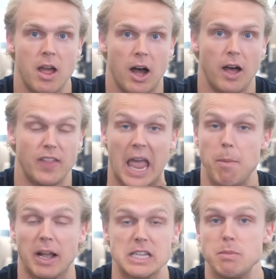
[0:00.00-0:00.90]
The
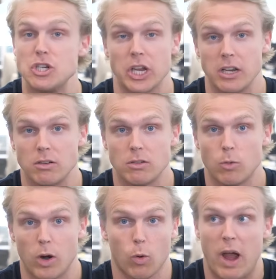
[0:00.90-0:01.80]
game against Michigan,
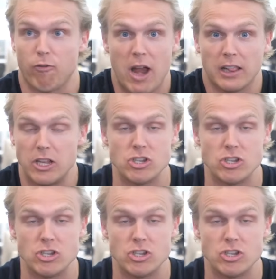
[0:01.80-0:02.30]
where, quite frankly,